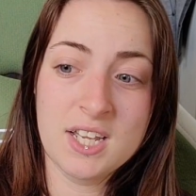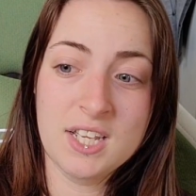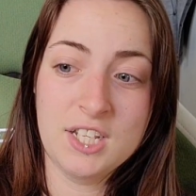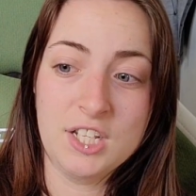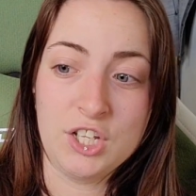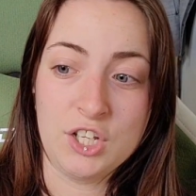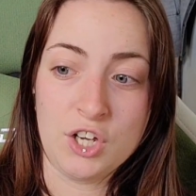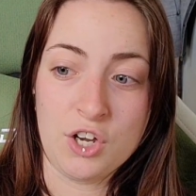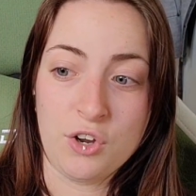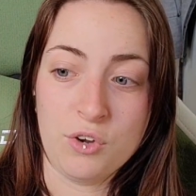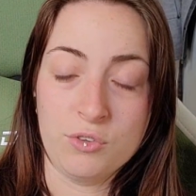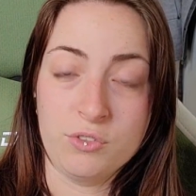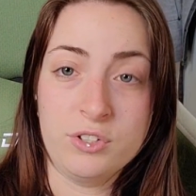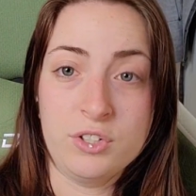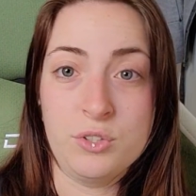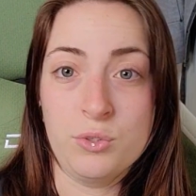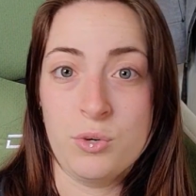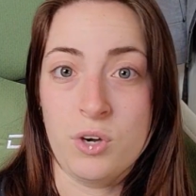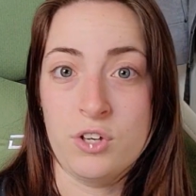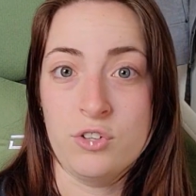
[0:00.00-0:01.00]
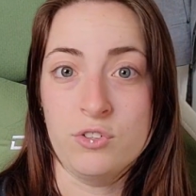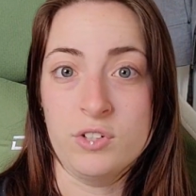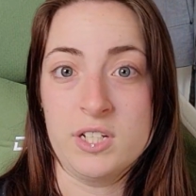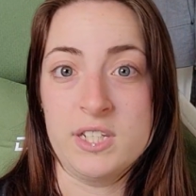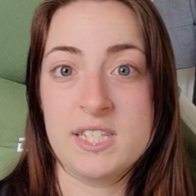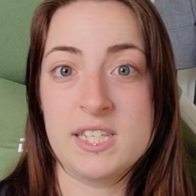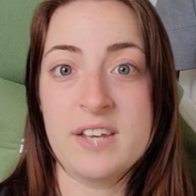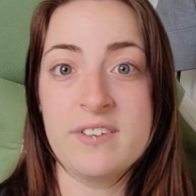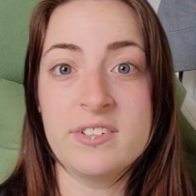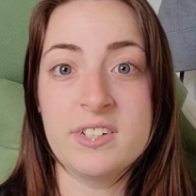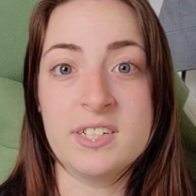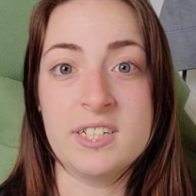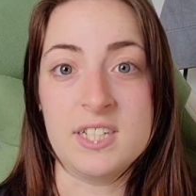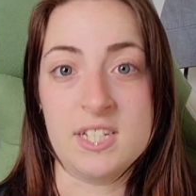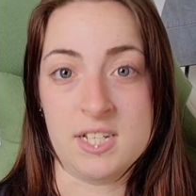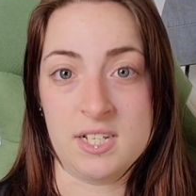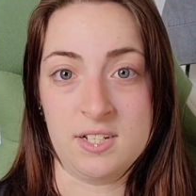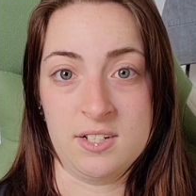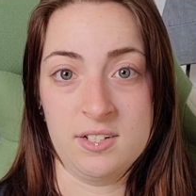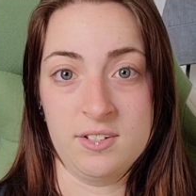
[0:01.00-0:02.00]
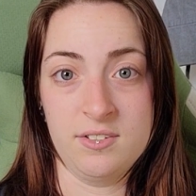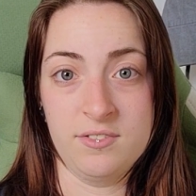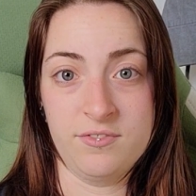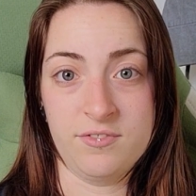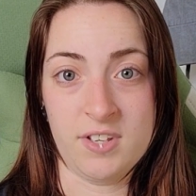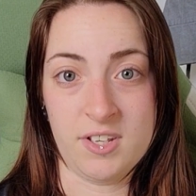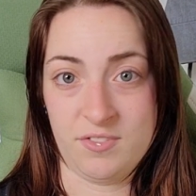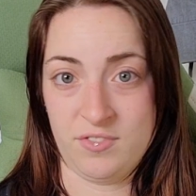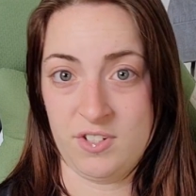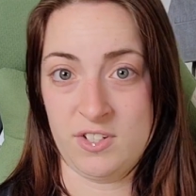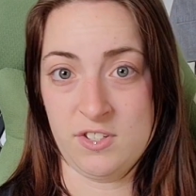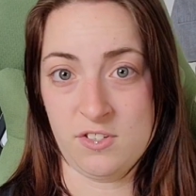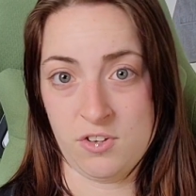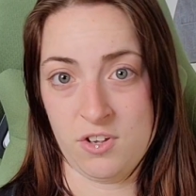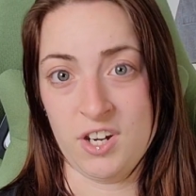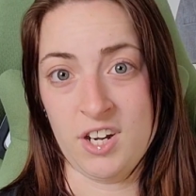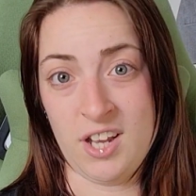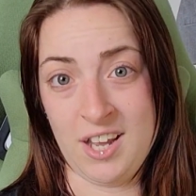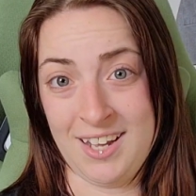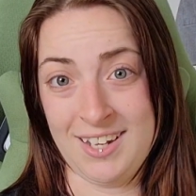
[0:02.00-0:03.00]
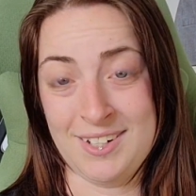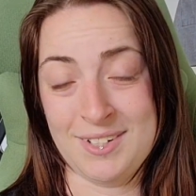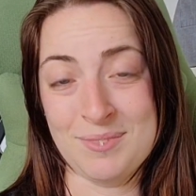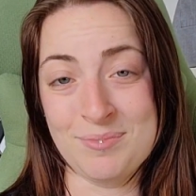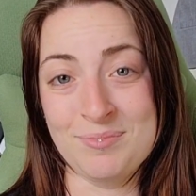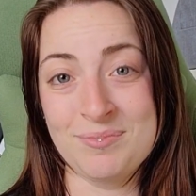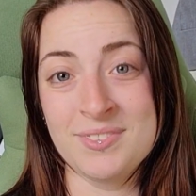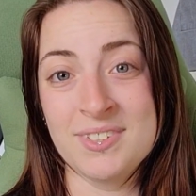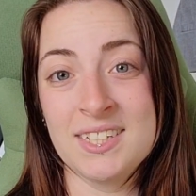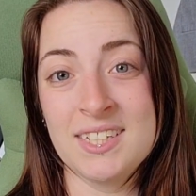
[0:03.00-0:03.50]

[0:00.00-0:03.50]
you know, 270 favorites on an item,